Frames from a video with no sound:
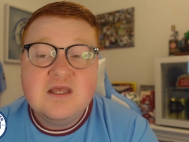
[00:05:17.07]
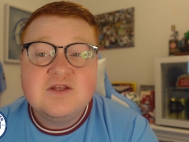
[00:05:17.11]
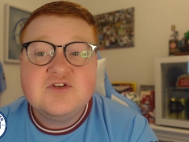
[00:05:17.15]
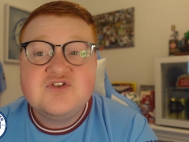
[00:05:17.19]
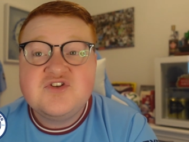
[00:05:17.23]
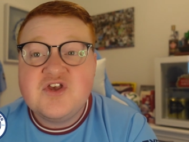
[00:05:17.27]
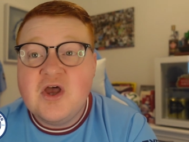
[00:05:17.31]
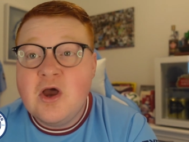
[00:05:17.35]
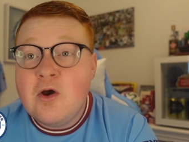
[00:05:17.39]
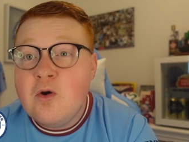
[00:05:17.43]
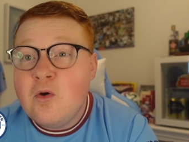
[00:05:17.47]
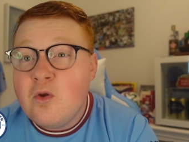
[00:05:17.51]

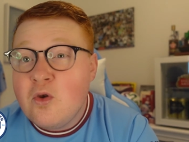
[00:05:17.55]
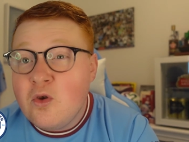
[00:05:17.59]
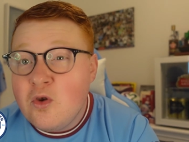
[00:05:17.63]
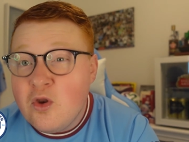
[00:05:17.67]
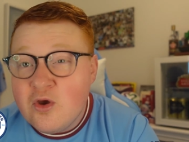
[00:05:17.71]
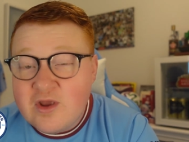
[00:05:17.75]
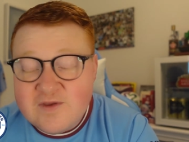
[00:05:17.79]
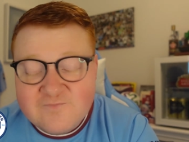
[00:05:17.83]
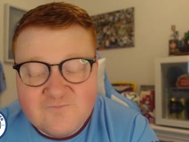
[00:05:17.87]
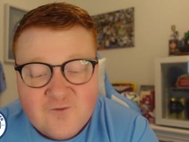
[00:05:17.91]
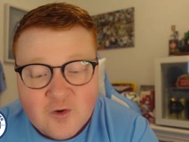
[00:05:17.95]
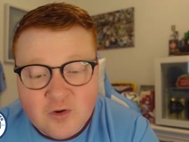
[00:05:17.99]
So
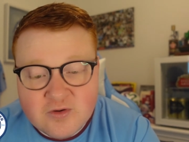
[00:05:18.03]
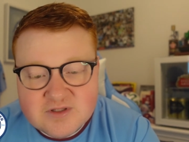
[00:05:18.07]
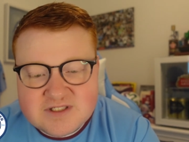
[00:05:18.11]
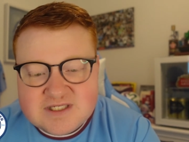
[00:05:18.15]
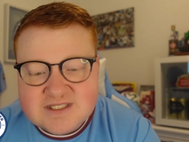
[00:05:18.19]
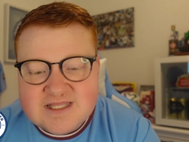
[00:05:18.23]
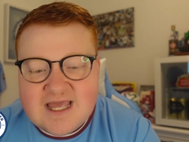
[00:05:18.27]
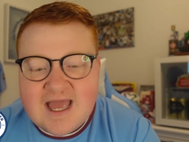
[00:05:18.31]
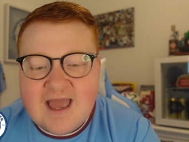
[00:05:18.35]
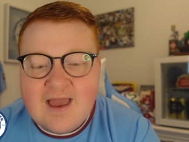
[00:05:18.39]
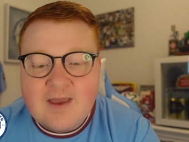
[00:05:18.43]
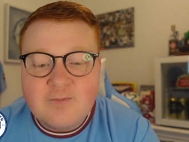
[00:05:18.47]
looking forward to
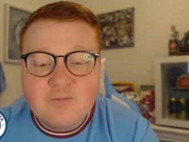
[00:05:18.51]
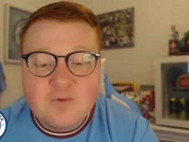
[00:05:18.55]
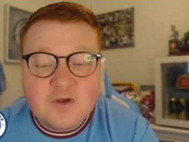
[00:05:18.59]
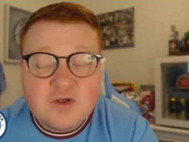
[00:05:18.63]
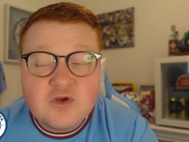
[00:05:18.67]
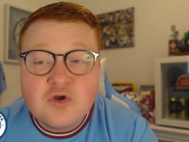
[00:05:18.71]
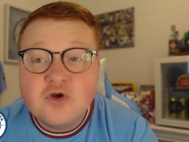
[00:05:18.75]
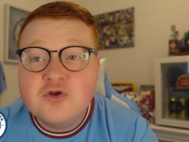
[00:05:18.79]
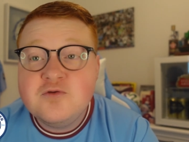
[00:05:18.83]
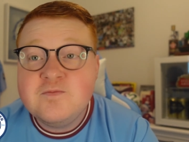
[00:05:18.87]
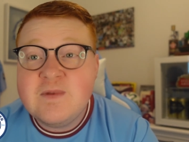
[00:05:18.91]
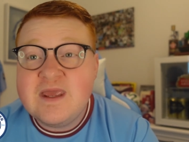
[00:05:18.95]
that, and we
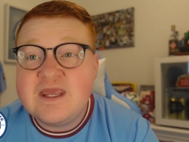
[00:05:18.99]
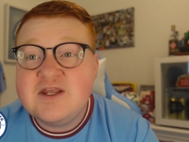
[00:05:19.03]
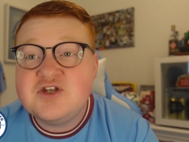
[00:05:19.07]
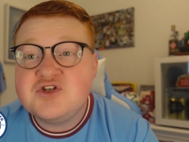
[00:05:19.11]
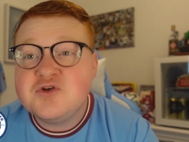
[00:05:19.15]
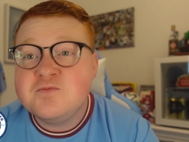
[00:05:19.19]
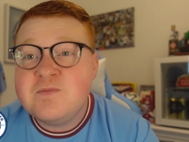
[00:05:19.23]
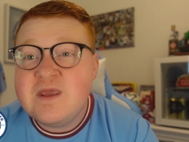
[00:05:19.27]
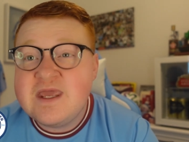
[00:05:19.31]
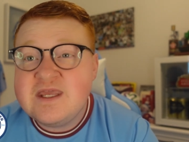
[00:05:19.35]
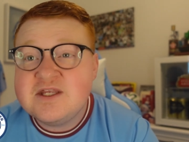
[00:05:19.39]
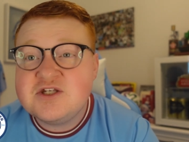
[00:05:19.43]
could make
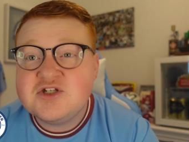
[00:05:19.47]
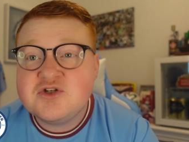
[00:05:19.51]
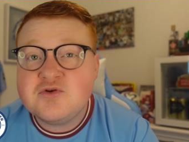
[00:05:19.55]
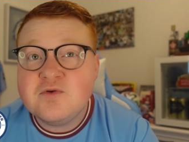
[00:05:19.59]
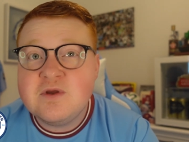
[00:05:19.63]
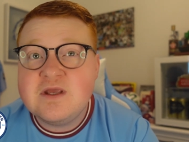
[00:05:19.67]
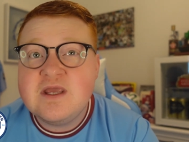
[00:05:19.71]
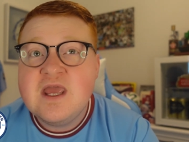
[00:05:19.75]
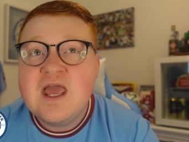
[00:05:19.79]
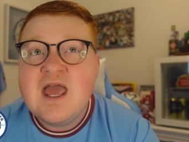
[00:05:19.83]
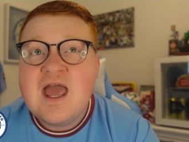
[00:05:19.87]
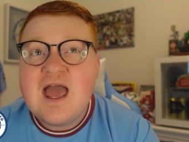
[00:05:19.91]
some
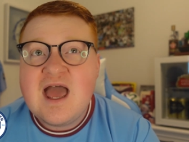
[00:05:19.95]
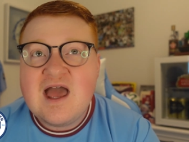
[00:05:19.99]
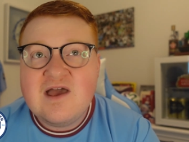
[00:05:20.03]
history.